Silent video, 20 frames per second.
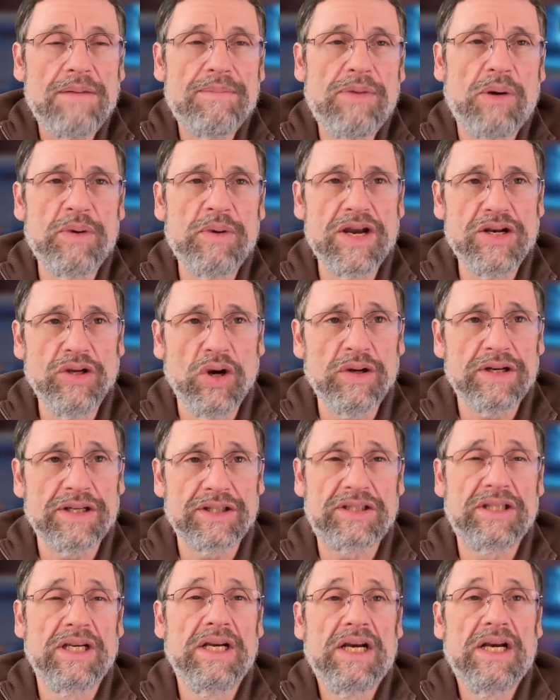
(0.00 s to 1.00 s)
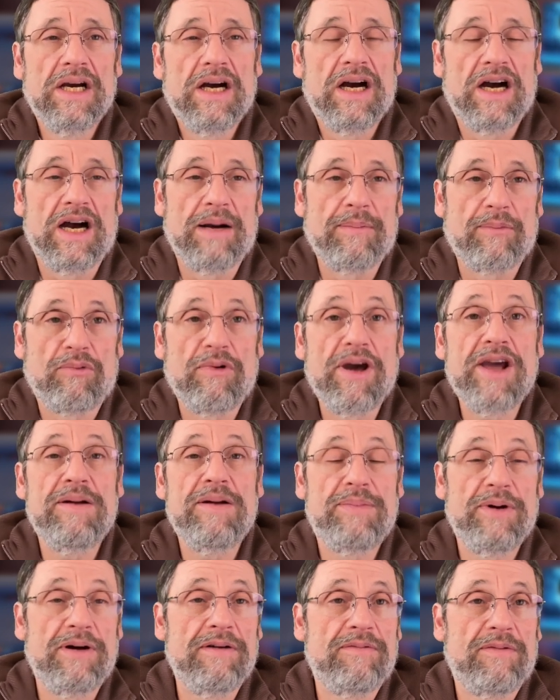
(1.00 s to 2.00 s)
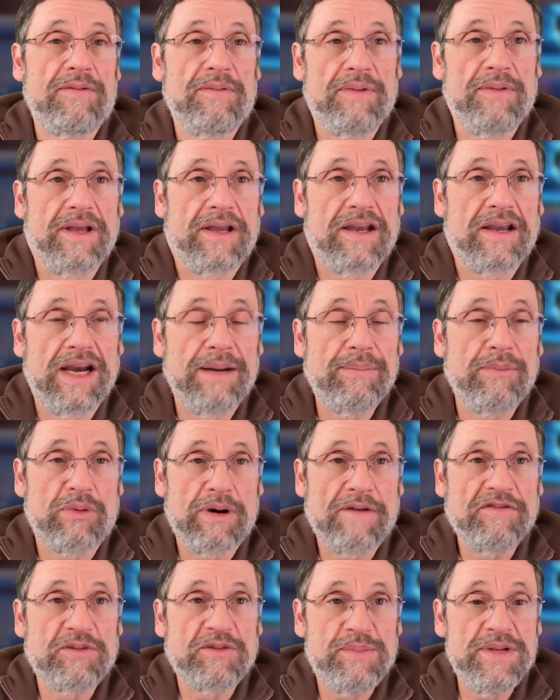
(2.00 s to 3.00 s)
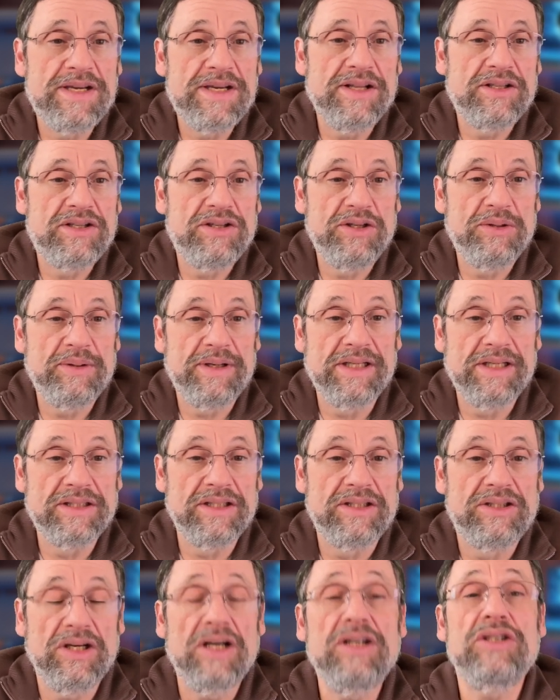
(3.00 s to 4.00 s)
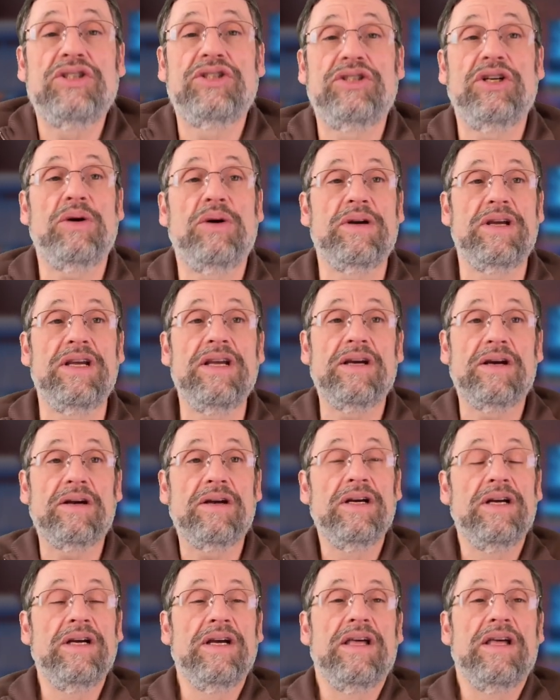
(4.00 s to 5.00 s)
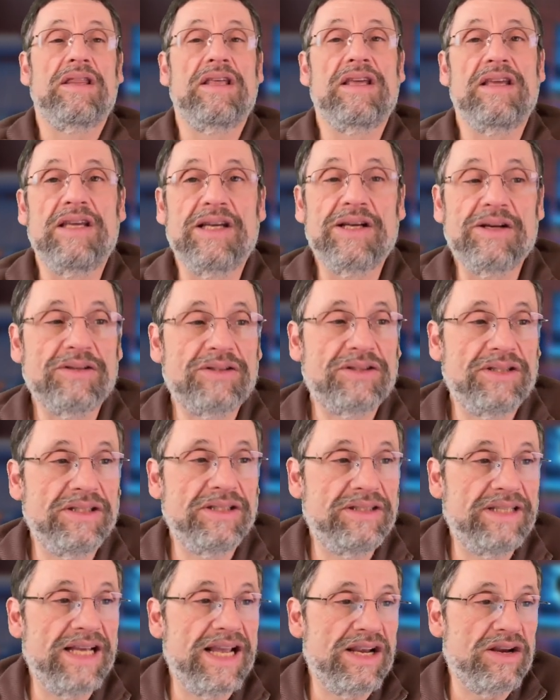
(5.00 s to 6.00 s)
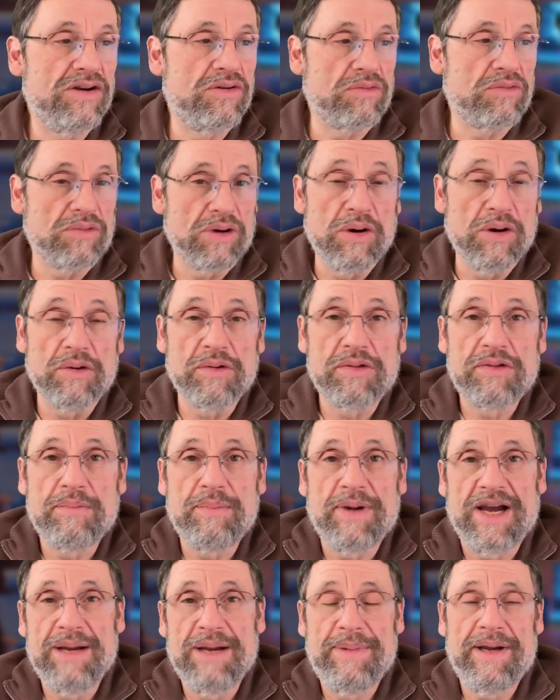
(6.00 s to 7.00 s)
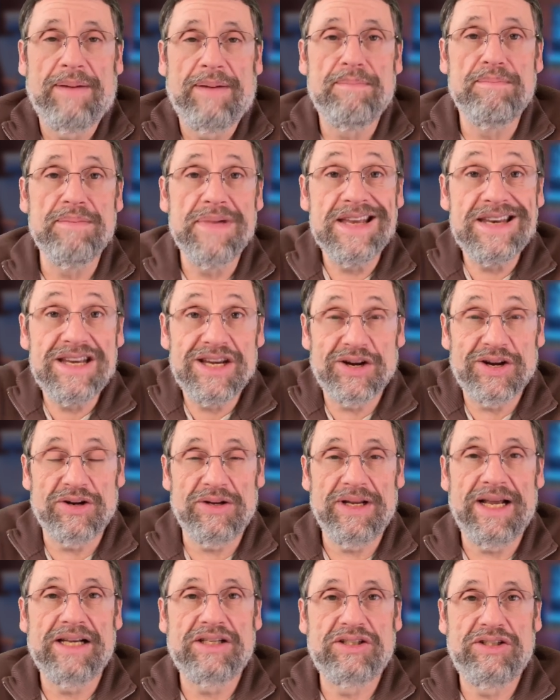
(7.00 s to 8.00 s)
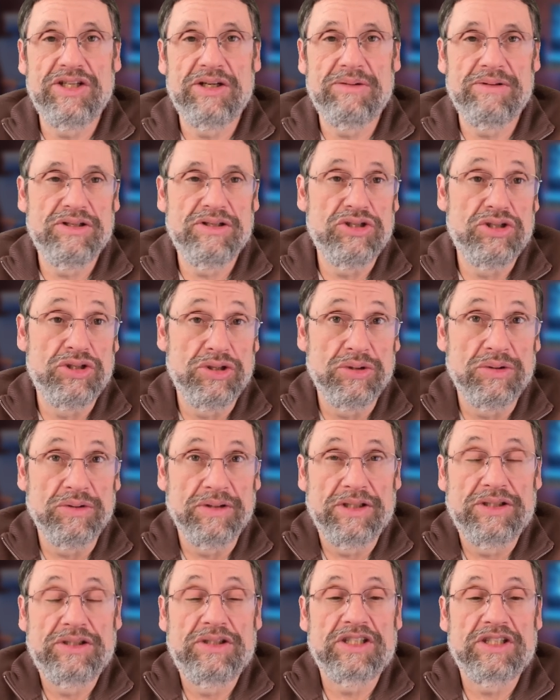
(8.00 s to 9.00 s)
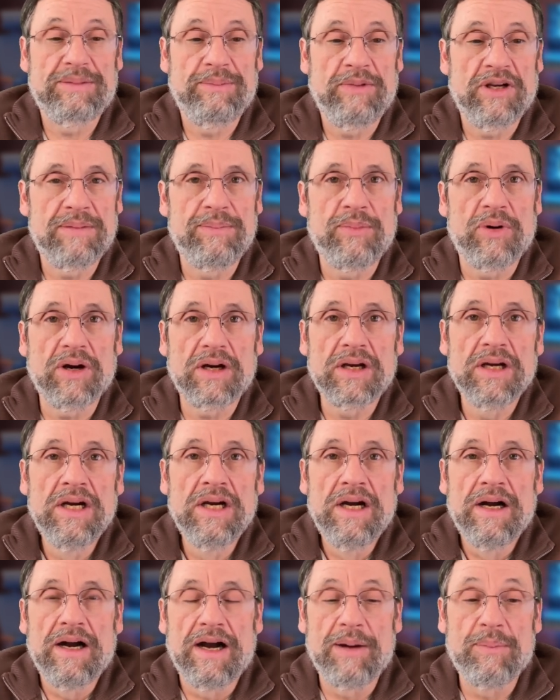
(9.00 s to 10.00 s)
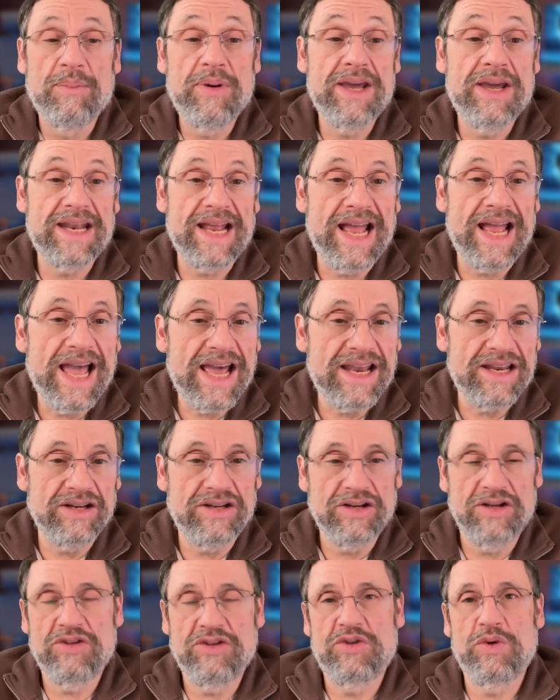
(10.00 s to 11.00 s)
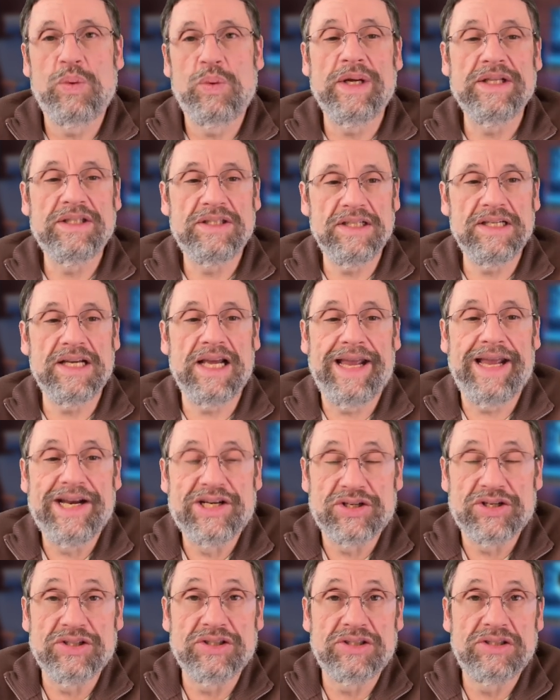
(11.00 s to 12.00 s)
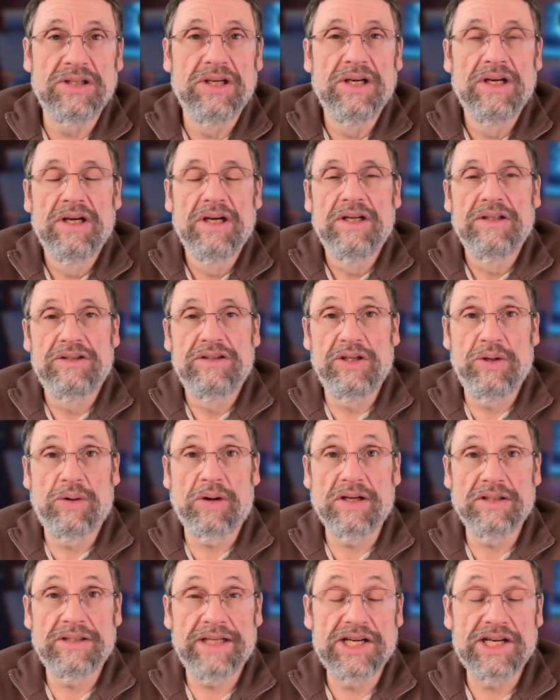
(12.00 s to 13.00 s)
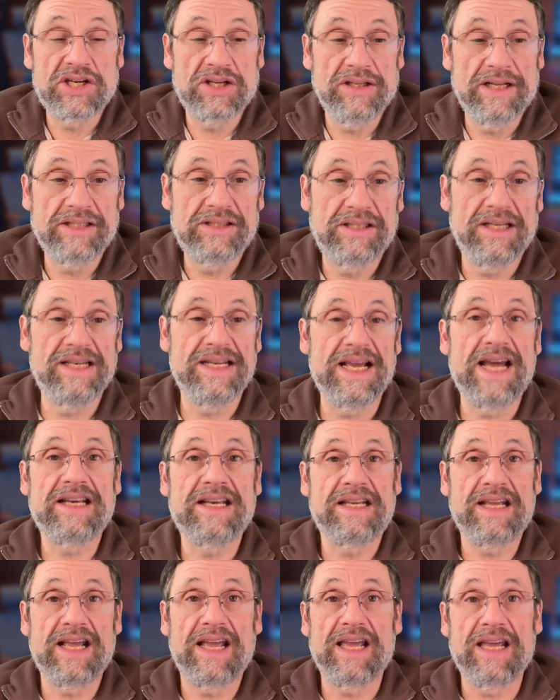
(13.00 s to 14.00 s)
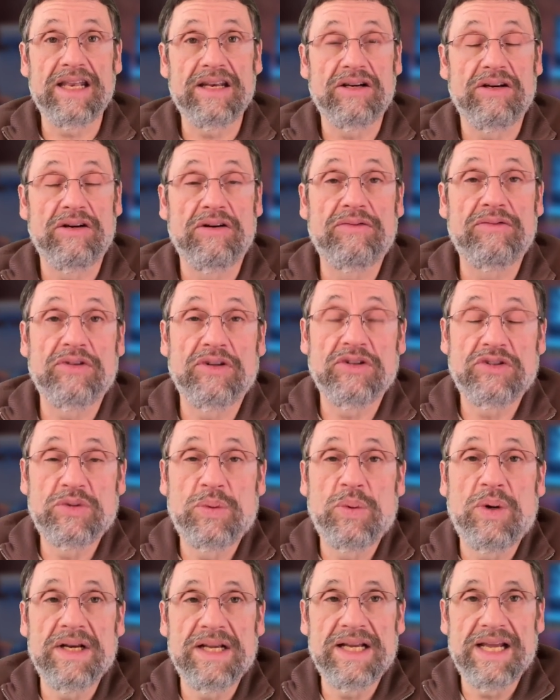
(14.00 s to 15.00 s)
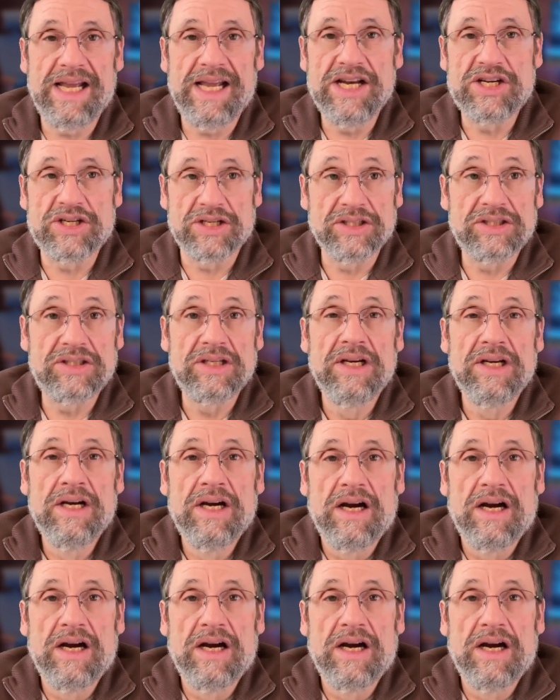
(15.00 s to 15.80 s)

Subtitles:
But we notice right above the camera where I'm speaking to you is it does show here the year-to-date growth by about mid-year last year in June, the 6-month mark. We had added 20 agents to the organization. That's a net gain of 20 agents.